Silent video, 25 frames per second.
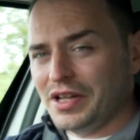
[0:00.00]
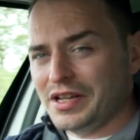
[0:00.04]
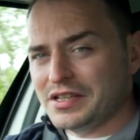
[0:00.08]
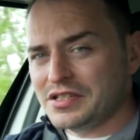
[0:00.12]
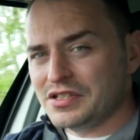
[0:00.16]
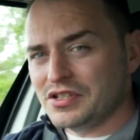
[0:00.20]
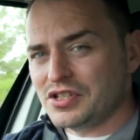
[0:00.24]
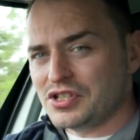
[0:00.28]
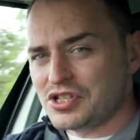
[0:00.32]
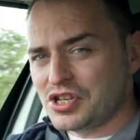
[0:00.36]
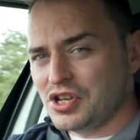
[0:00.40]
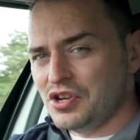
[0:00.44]

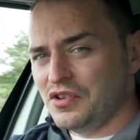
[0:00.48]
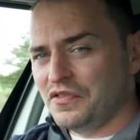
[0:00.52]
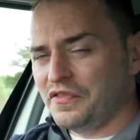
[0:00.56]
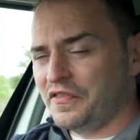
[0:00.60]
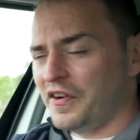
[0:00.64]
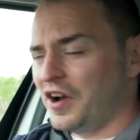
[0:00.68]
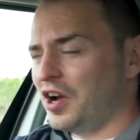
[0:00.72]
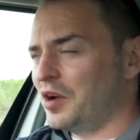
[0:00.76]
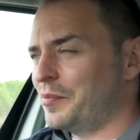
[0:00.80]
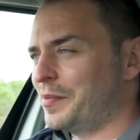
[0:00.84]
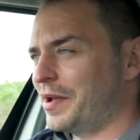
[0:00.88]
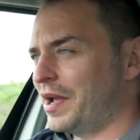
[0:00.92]
isn't too
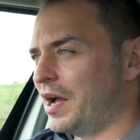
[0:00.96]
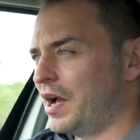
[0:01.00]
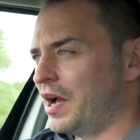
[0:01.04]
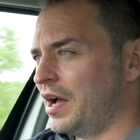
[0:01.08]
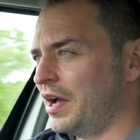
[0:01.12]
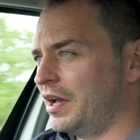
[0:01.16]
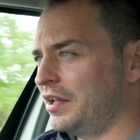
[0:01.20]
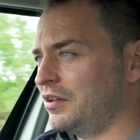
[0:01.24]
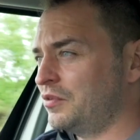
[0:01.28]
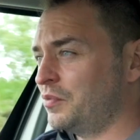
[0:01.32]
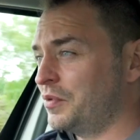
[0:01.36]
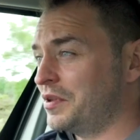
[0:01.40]
far
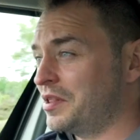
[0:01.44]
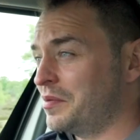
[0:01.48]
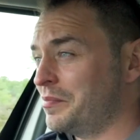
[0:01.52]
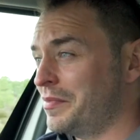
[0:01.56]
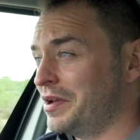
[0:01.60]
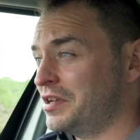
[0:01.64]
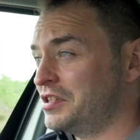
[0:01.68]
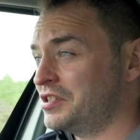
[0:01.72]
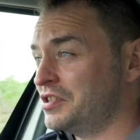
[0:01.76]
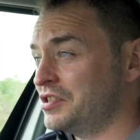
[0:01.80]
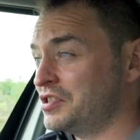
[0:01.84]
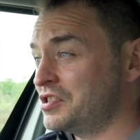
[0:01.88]
behind, with
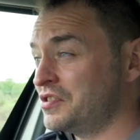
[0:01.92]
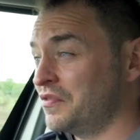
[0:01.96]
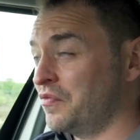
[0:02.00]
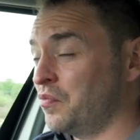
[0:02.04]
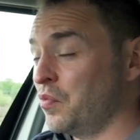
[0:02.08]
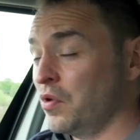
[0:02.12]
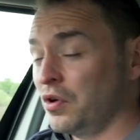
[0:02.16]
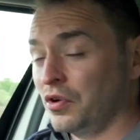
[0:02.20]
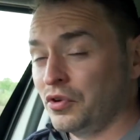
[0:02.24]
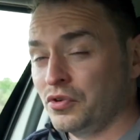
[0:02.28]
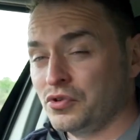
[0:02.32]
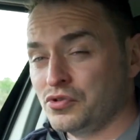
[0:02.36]
emissions
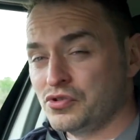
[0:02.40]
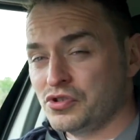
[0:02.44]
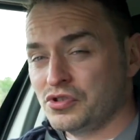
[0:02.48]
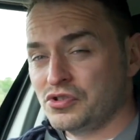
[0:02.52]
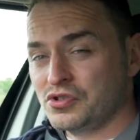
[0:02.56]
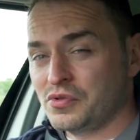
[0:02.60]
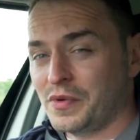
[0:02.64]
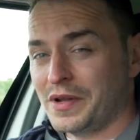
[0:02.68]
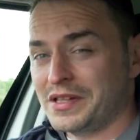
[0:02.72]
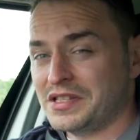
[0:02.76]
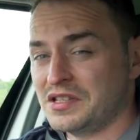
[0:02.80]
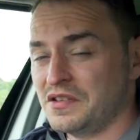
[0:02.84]
of
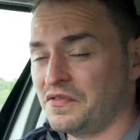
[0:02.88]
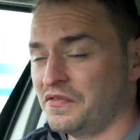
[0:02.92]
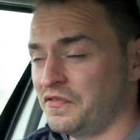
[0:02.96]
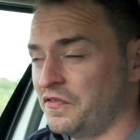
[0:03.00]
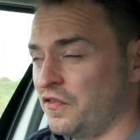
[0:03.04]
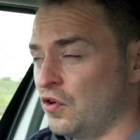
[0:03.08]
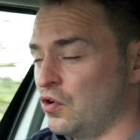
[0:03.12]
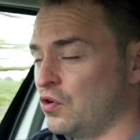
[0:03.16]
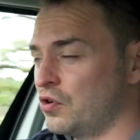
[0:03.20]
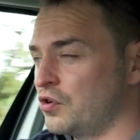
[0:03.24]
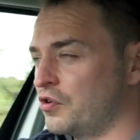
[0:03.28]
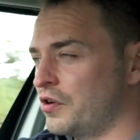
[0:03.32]

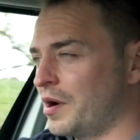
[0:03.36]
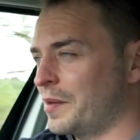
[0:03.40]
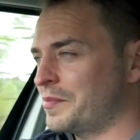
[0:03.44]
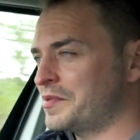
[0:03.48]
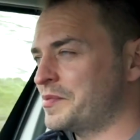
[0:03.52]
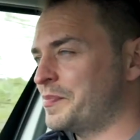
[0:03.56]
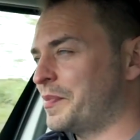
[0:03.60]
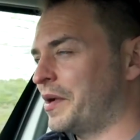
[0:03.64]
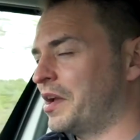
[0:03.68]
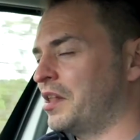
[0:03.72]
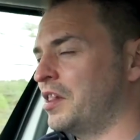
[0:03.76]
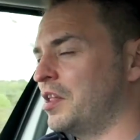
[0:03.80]
124
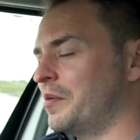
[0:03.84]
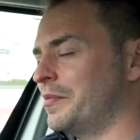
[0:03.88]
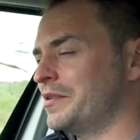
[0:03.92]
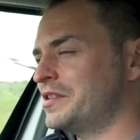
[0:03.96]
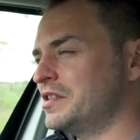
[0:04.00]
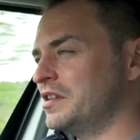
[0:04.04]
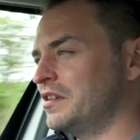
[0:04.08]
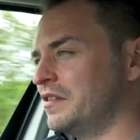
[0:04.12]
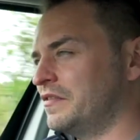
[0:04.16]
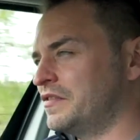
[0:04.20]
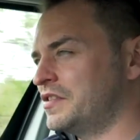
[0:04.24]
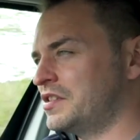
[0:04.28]
grams per
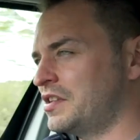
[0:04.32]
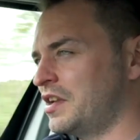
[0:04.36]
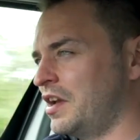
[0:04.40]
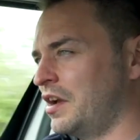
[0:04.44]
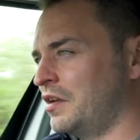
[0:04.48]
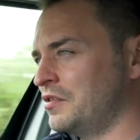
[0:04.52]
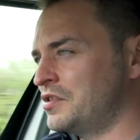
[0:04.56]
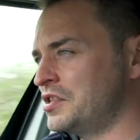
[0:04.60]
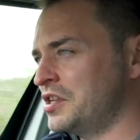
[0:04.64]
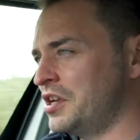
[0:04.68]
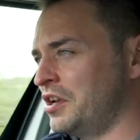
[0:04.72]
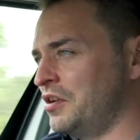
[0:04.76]
kilometre of
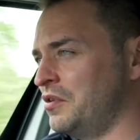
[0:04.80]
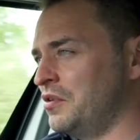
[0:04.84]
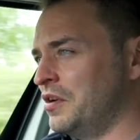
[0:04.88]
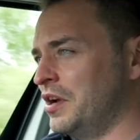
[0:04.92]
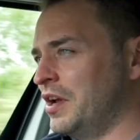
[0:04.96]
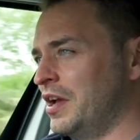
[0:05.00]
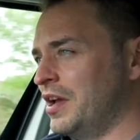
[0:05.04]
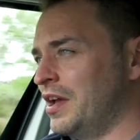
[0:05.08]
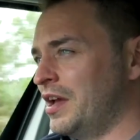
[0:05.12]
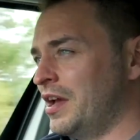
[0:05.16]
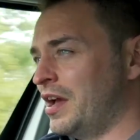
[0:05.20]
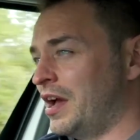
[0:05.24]
CO2
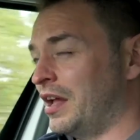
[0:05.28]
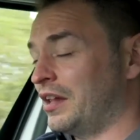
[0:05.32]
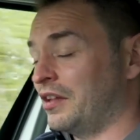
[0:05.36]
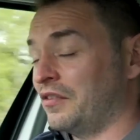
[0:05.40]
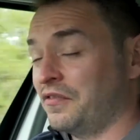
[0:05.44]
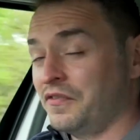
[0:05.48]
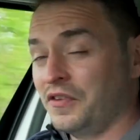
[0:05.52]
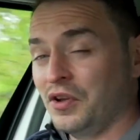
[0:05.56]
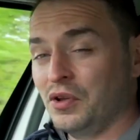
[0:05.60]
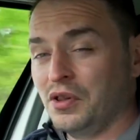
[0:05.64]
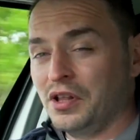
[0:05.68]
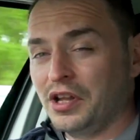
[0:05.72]
and
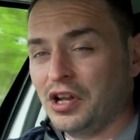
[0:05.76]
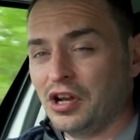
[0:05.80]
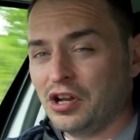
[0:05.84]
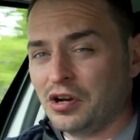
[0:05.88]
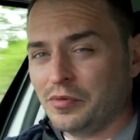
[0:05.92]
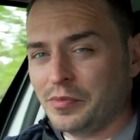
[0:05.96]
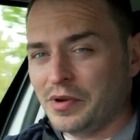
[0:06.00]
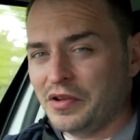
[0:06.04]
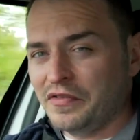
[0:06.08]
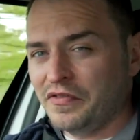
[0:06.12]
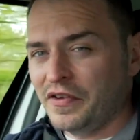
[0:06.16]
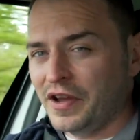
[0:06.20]
a fuel
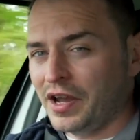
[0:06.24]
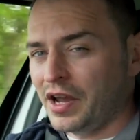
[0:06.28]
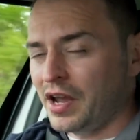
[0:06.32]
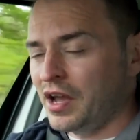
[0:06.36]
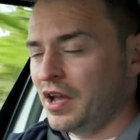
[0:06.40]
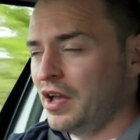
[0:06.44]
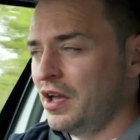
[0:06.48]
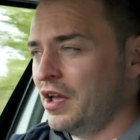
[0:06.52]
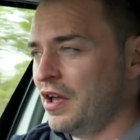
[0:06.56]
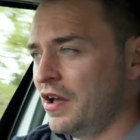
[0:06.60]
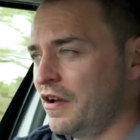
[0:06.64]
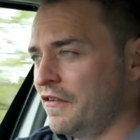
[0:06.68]
economy
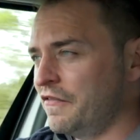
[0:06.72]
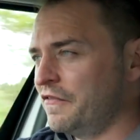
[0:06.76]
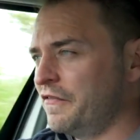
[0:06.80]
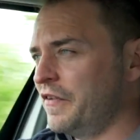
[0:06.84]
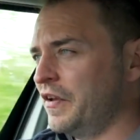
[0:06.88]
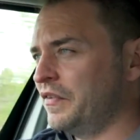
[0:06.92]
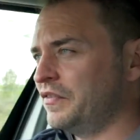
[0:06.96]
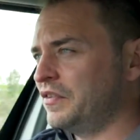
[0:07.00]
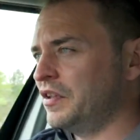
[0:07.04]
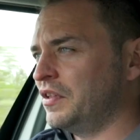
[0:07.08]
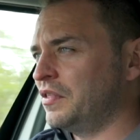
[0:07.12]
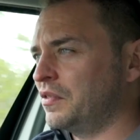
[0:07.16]
figure of
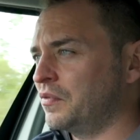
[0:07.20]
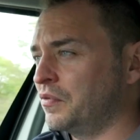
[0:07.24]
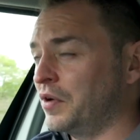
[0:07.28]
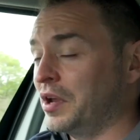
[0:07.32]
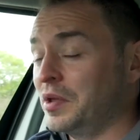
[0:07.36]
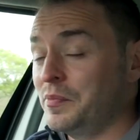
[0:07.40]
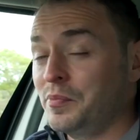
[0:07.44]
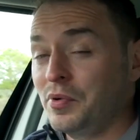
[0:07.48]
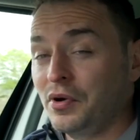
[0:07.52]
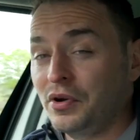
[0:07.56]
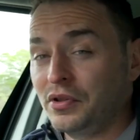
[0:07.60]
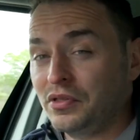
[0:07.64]

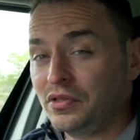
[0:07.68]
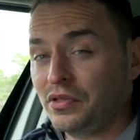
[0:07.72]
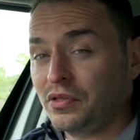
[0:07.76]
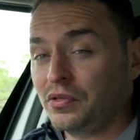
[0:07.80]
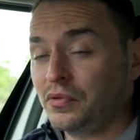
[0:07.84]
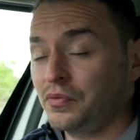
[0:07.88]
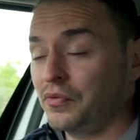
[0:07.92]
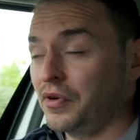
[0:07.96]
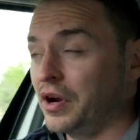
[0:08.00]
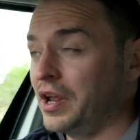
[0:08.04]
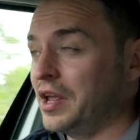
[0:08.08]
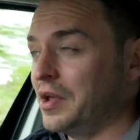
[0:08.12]

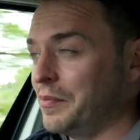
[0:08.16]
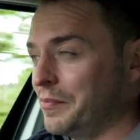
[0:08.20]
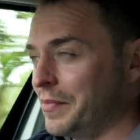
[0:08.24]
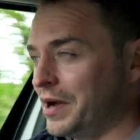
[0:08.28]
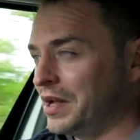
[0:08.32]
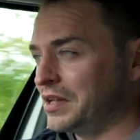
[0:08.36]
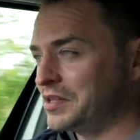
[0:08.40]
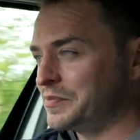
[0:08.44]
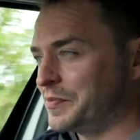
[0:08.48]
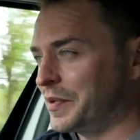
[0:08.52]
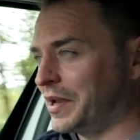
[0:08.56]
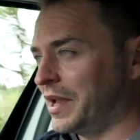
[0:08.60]
53.3
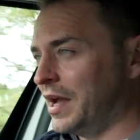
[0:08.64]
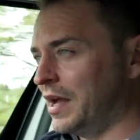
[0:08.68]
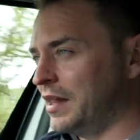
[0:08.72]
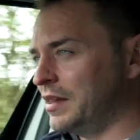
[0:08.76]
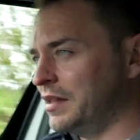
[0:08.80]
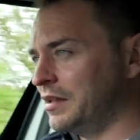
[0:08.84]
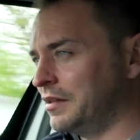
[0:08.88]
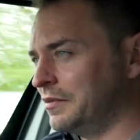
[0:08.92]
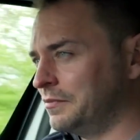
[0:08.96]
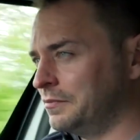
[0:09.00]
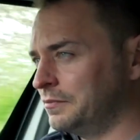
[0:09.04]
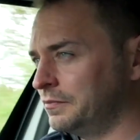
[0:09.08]
miles per
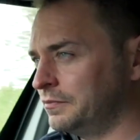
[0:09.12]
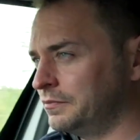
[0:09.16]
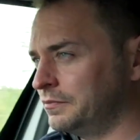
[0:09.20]
gallon.